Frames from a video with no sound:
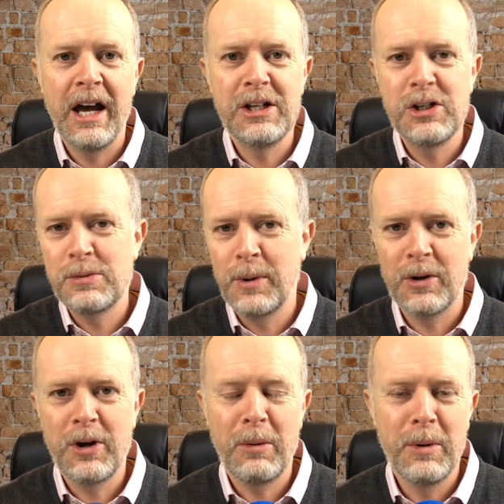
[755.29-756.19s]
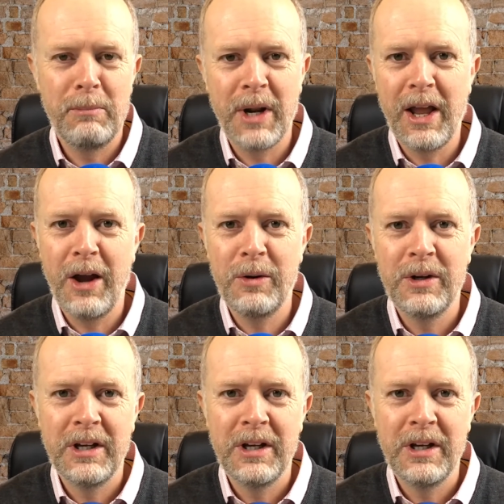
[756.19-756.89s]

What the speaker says: just put a comment below,